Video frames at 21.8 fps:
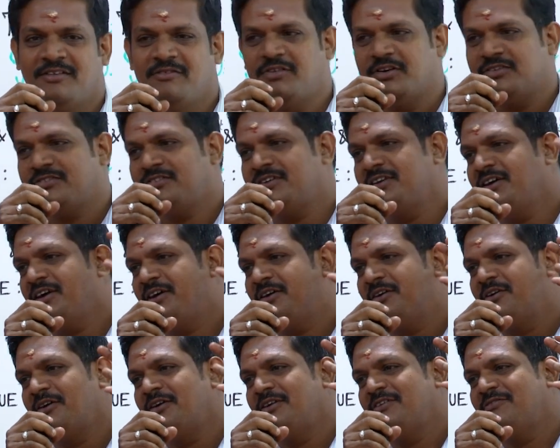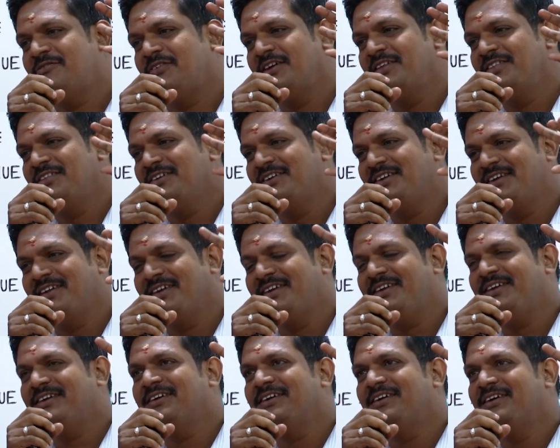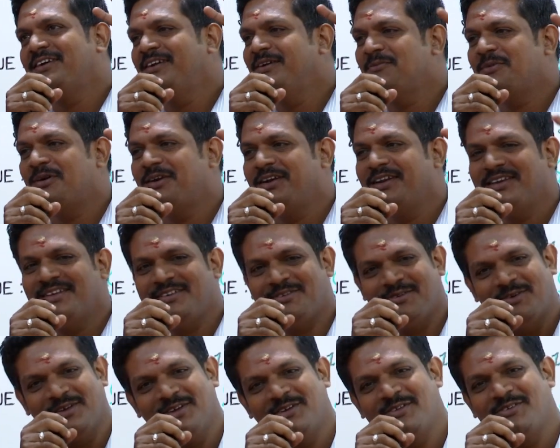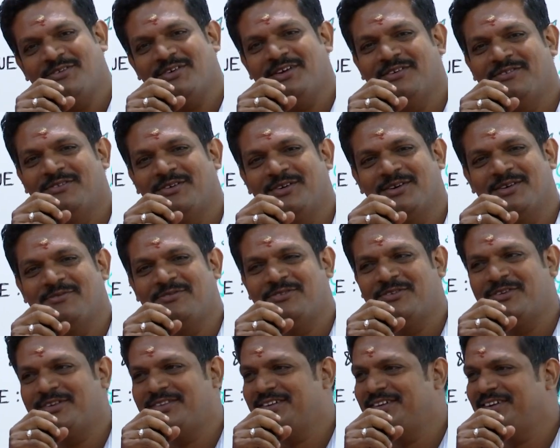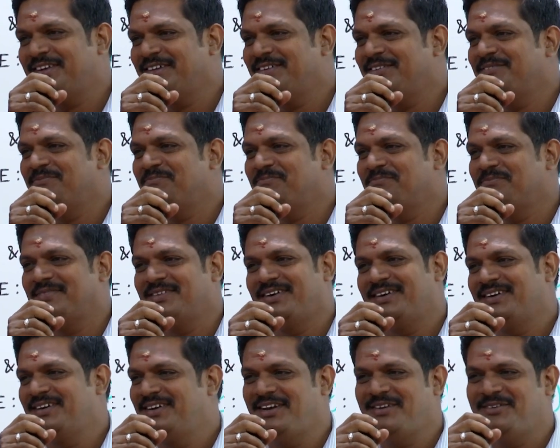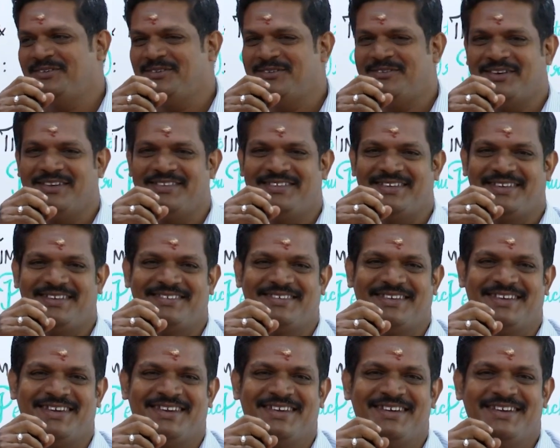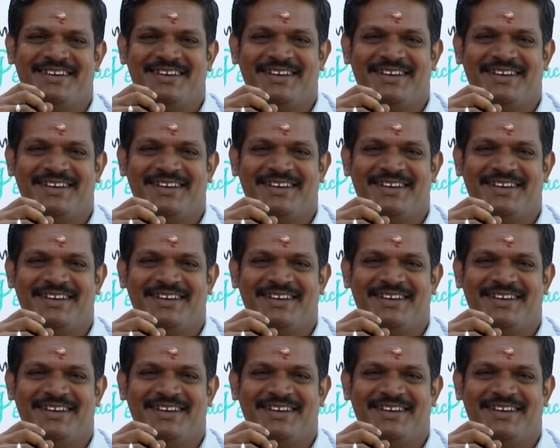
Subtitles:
First day I got 5:30 early morning. Today also I woke up 4:30. I don't know what is the reason.